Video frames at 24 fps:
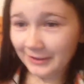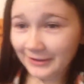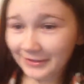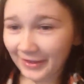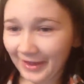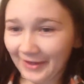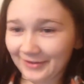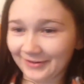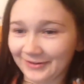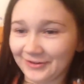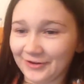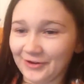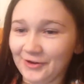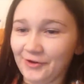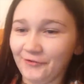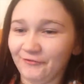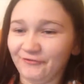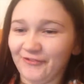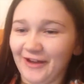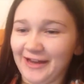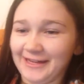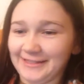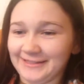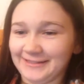That girl
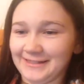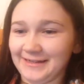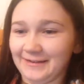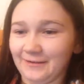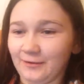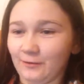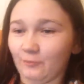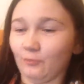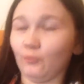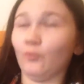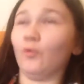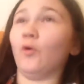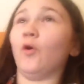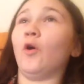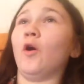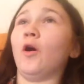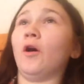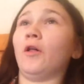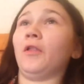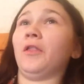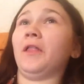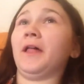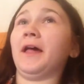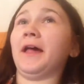face there, like,
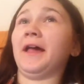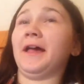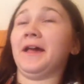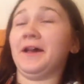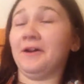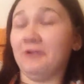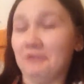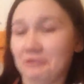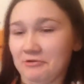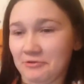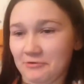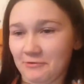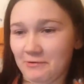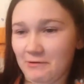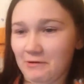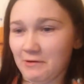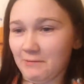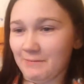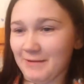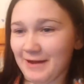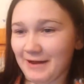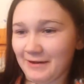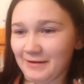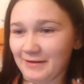what the hell are you
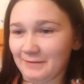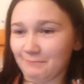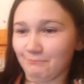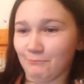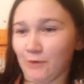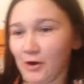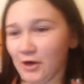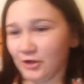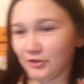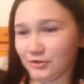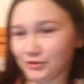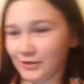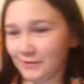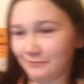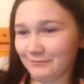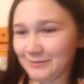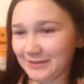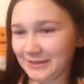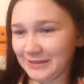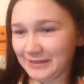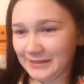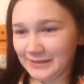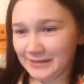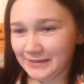all about? My
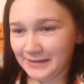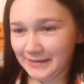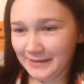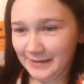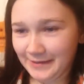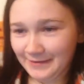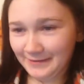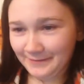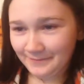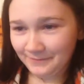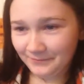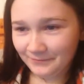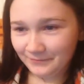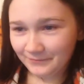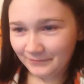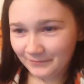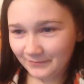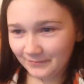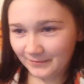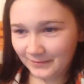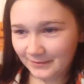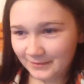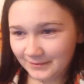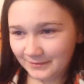trampoline?
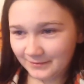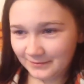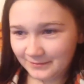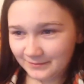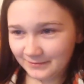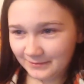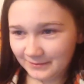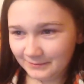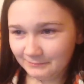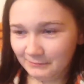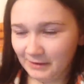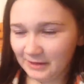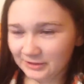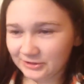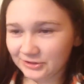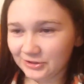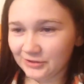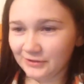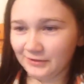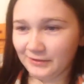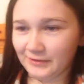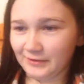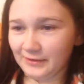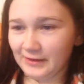
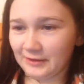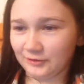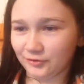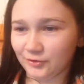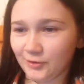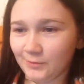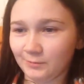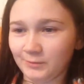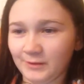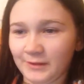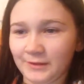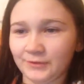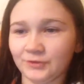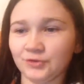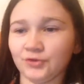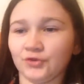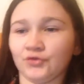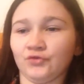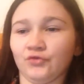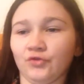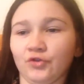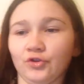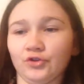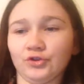Imagine that trampoline
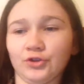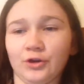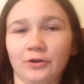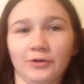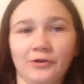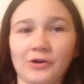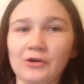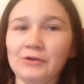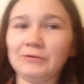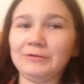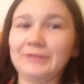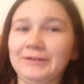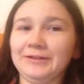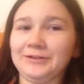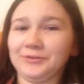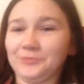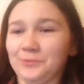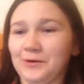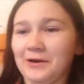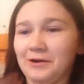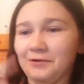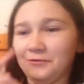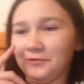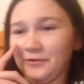just for the dog only as
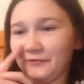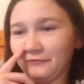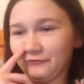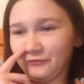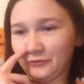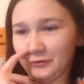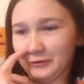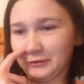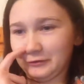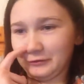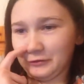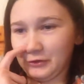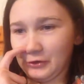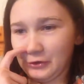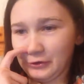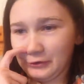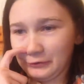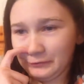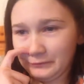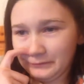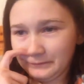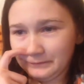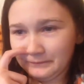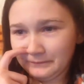well, not for the little
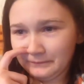girl.